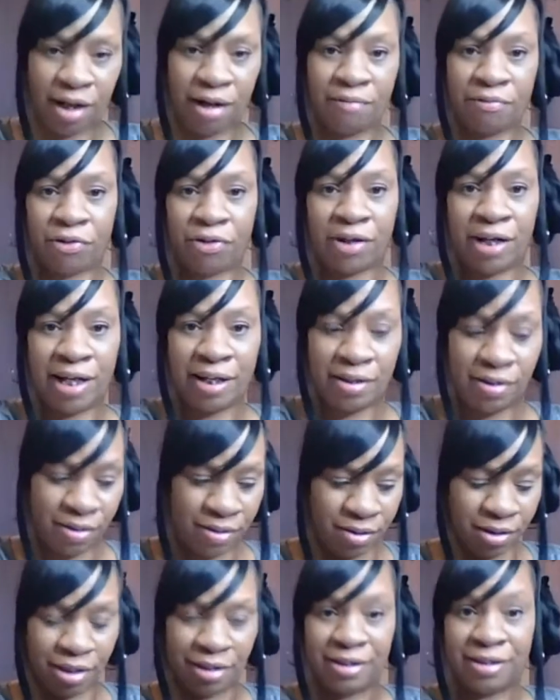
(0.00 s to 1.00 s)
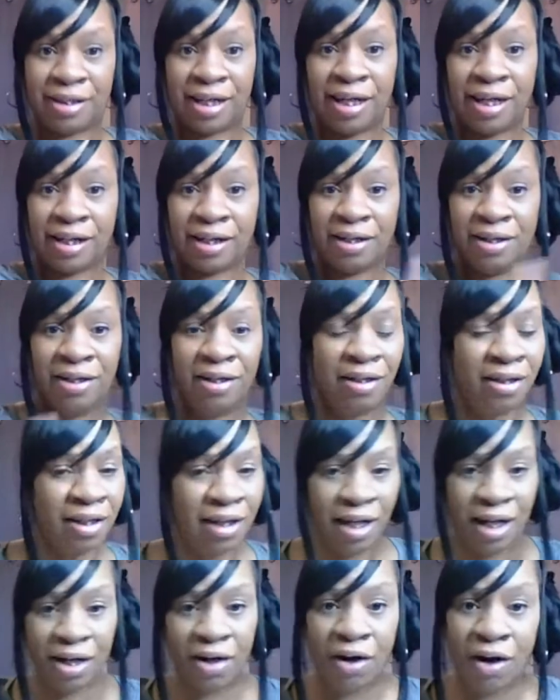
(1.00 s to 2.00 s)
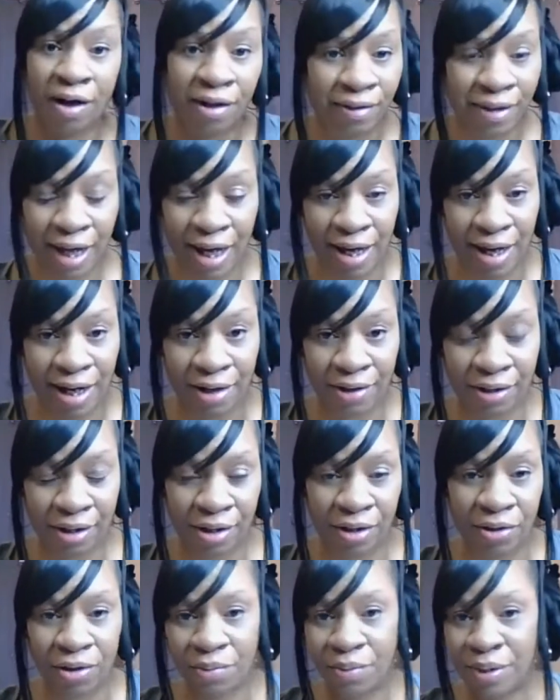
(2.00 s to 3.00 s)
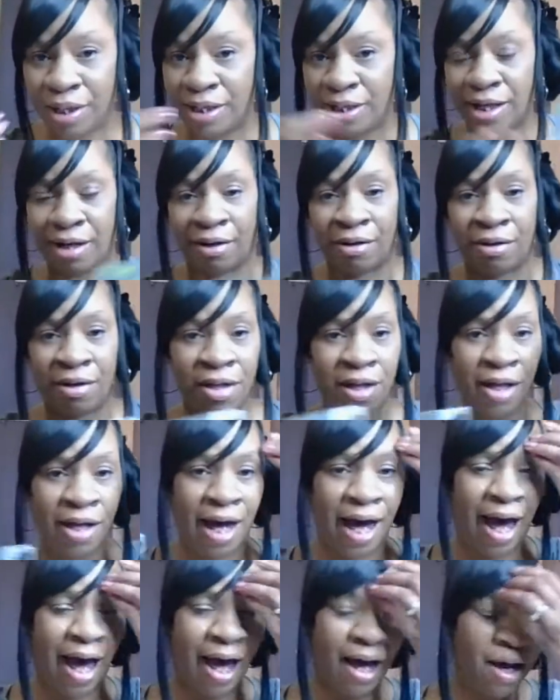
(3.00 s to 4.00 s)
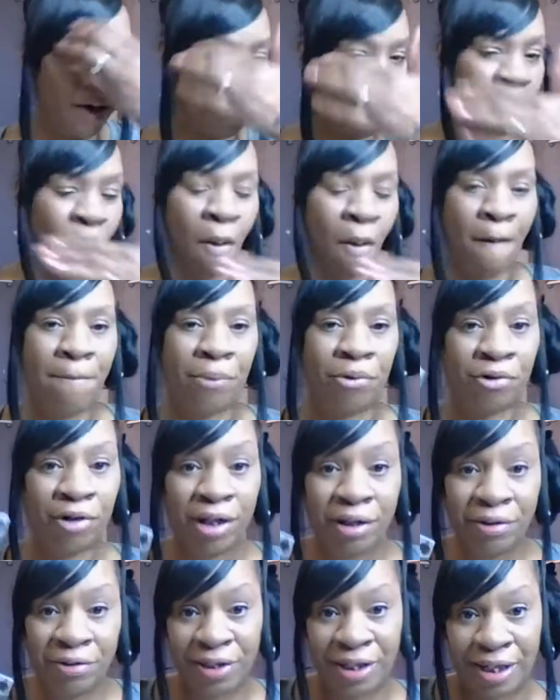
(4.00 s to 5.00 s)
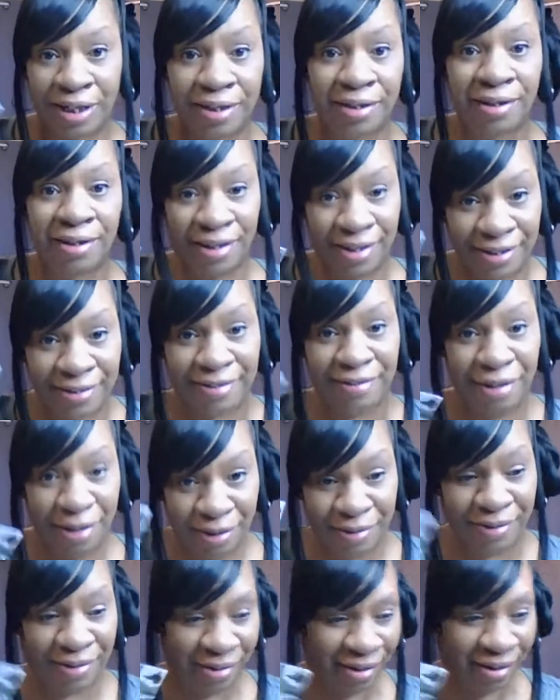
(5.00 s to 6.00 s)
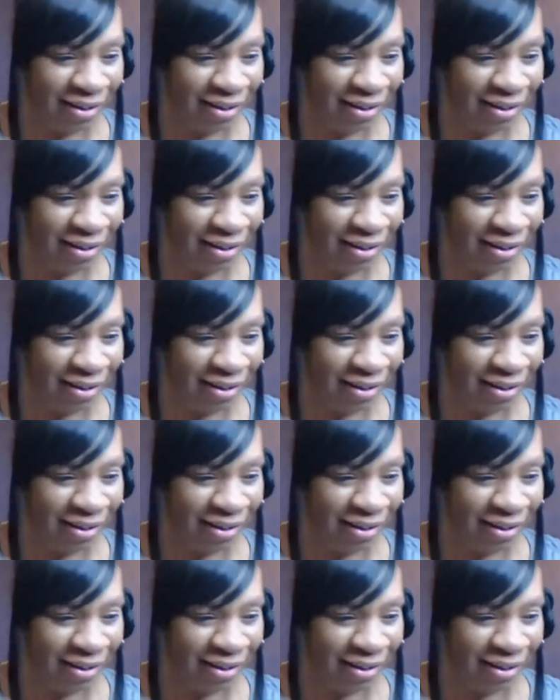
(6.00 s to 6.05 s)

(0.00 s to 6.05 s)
cover it, the sink, and all the hair can go in there. How brilliant is this?